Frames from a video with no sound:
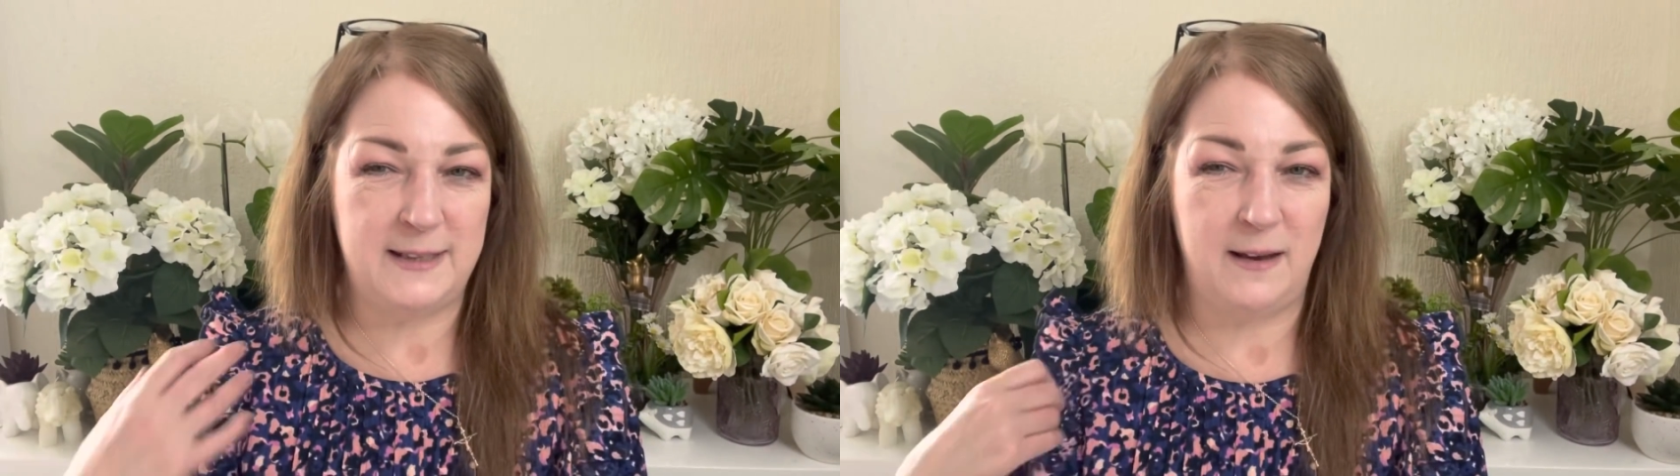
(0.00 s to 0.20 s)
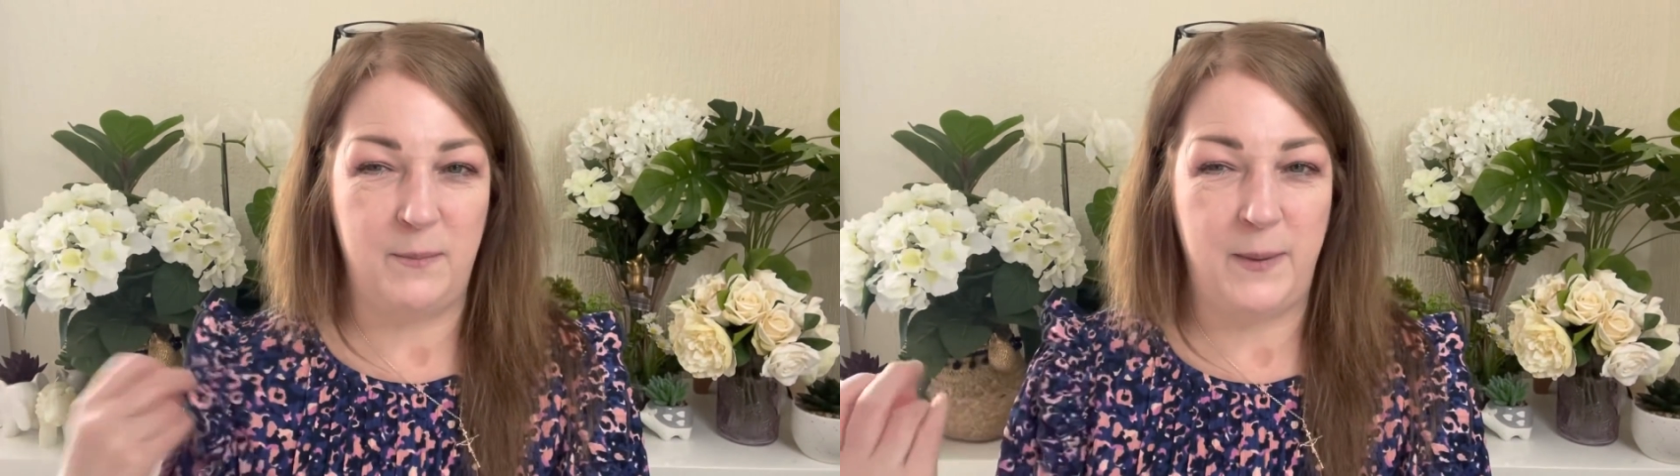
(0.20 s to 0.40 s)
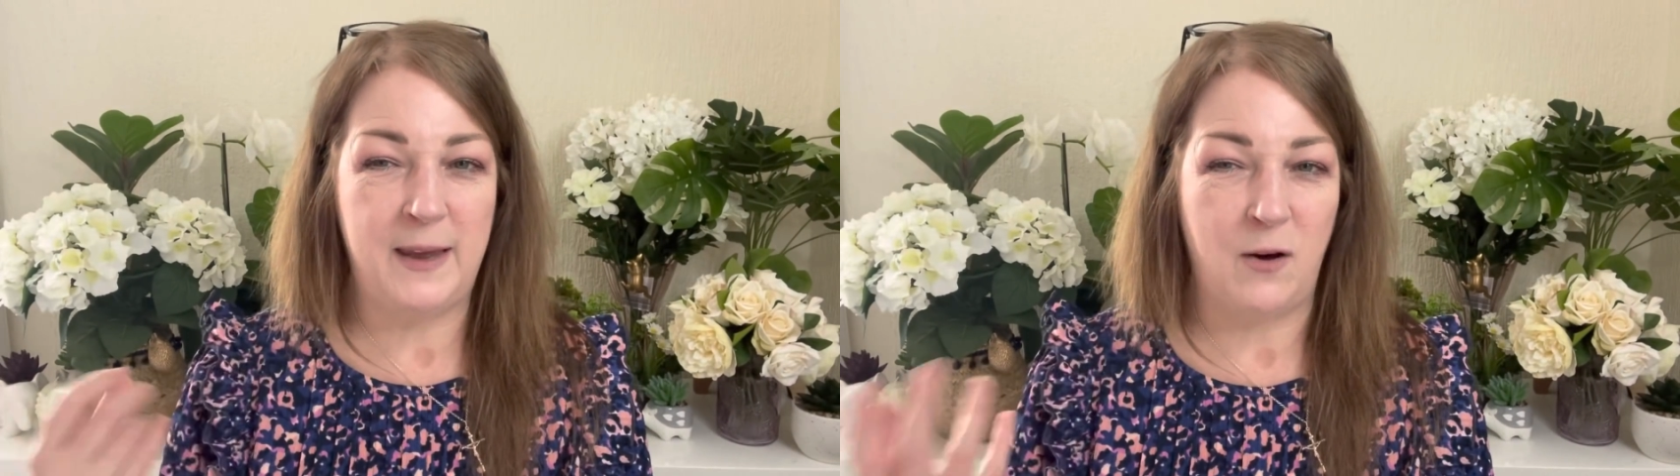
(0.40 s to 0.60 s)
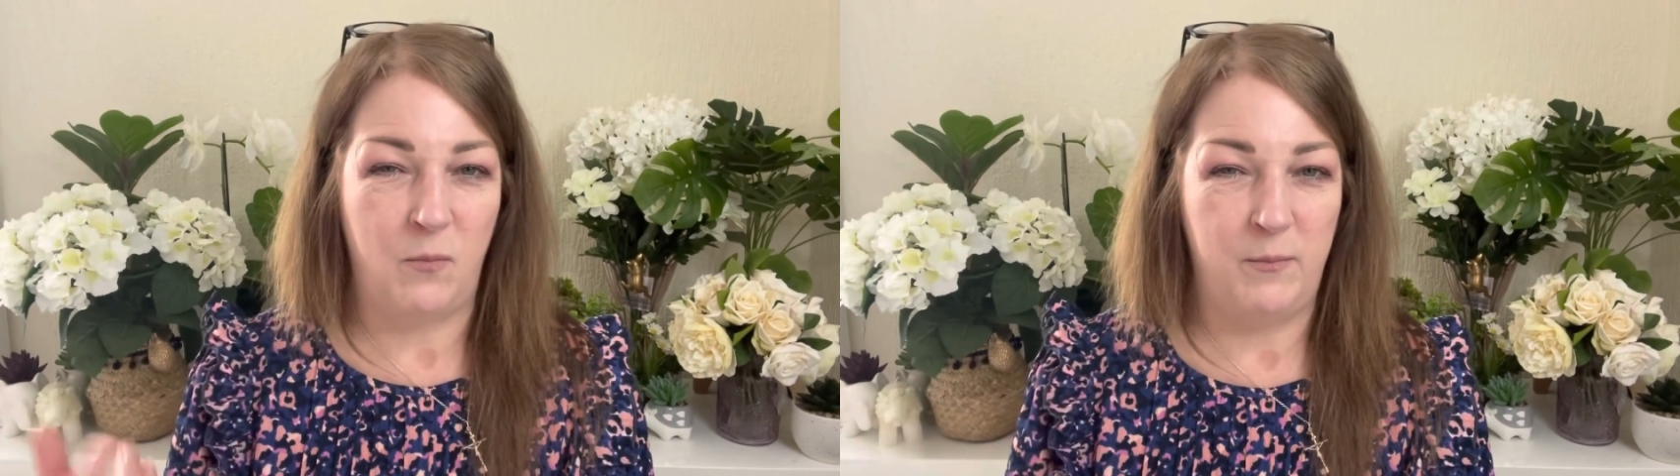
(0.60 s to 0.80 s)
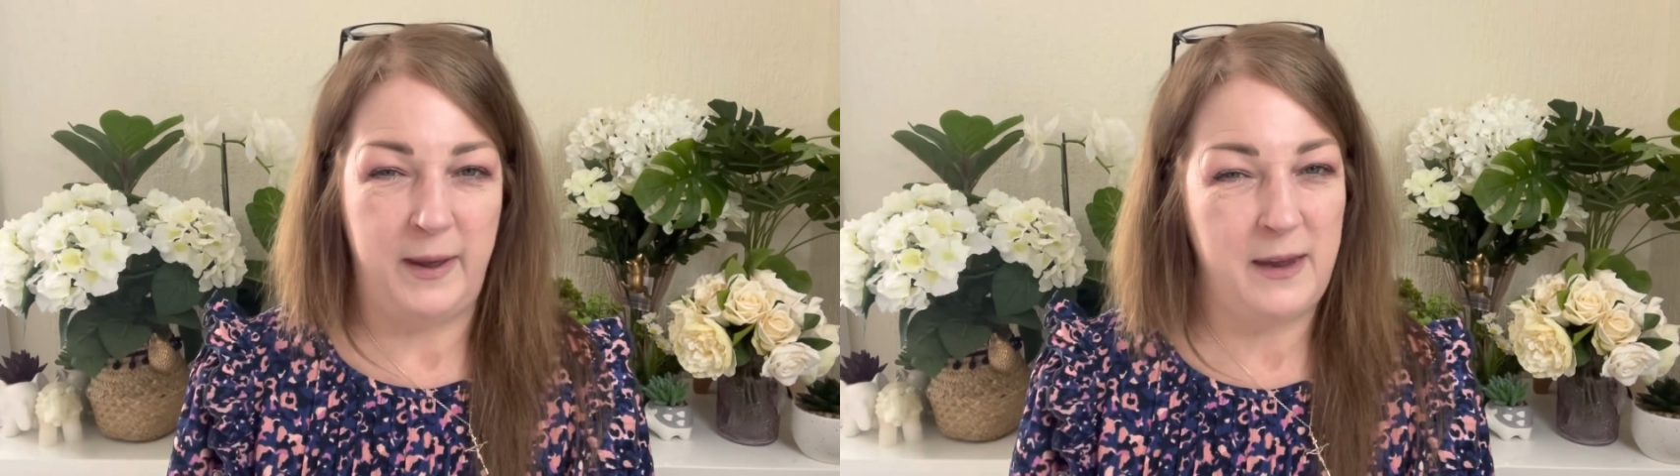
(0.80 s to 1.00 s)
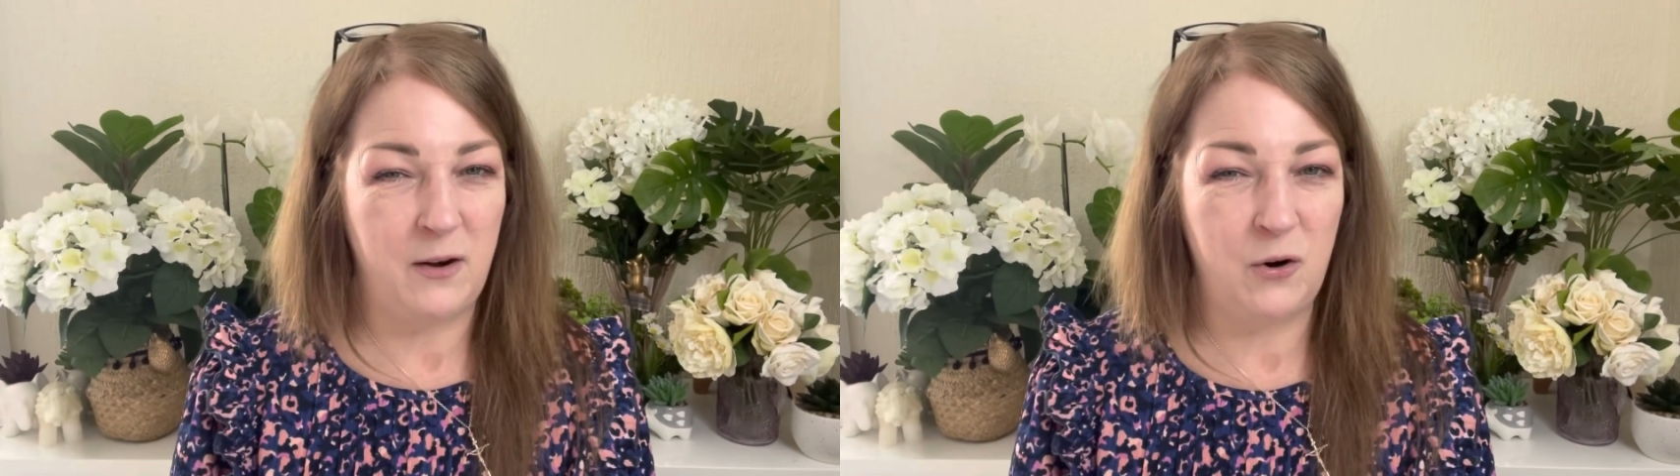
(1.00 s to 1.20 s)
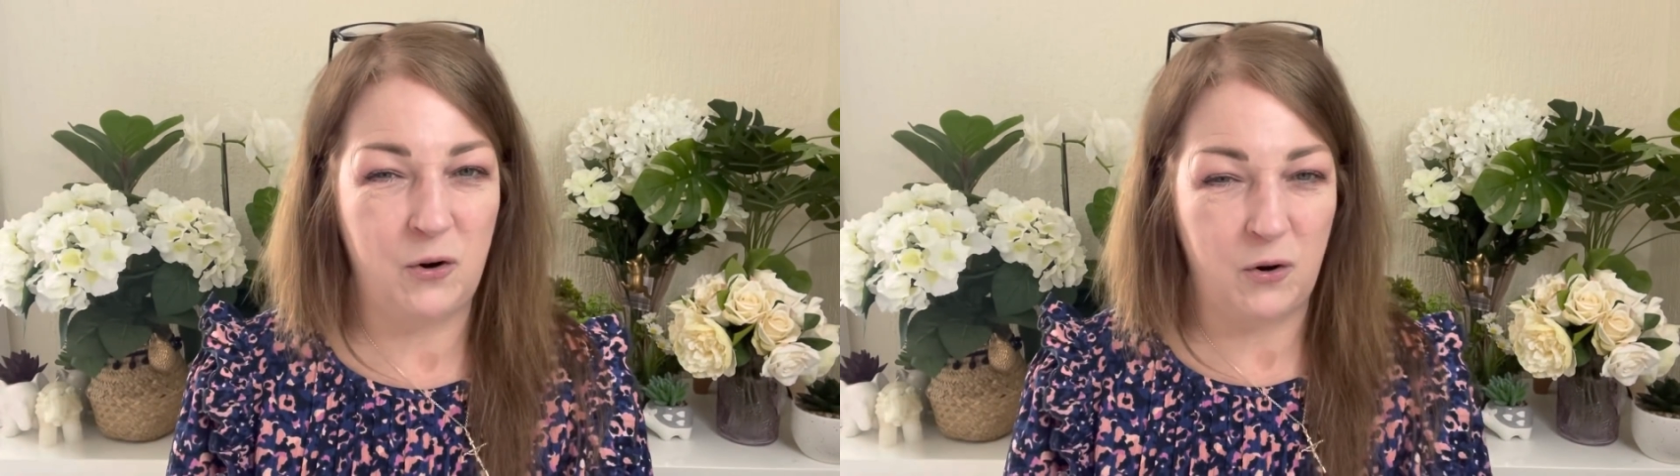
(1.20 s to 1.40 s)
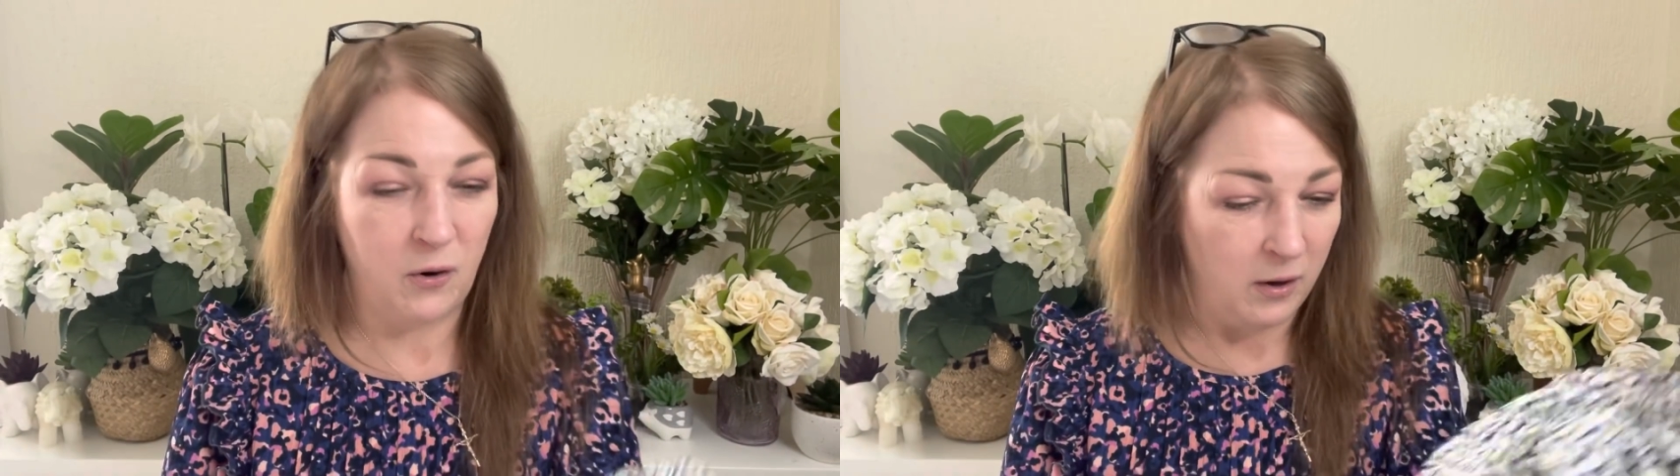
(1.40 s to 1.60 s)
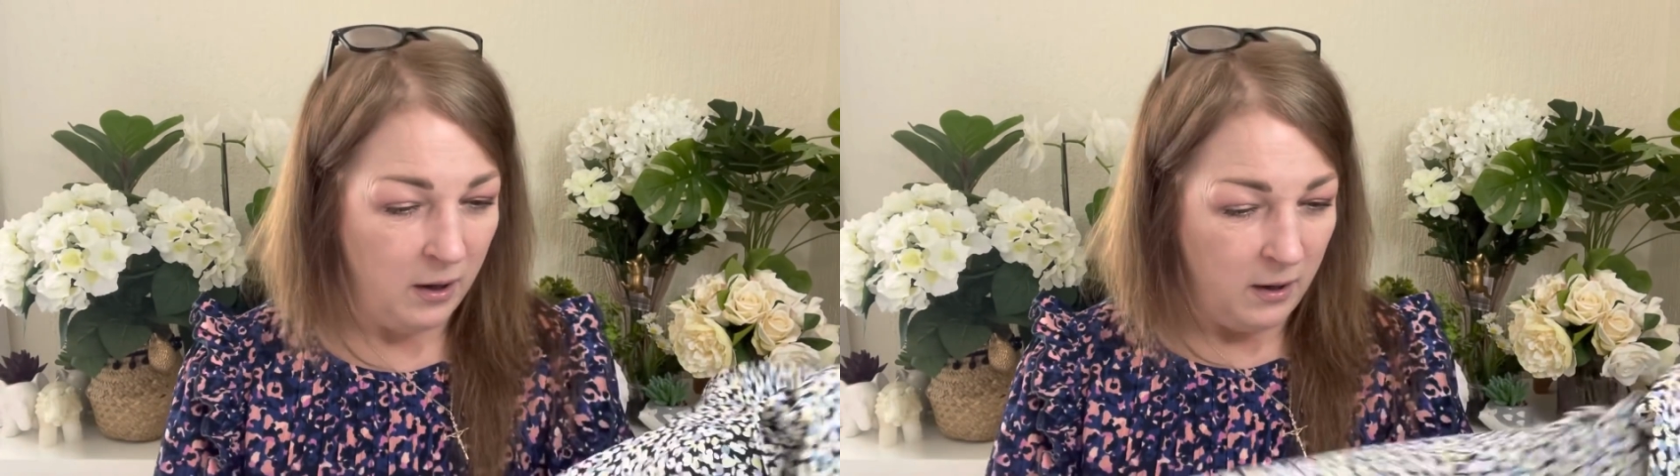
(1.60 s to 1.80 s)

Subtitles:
that are big on me, you know.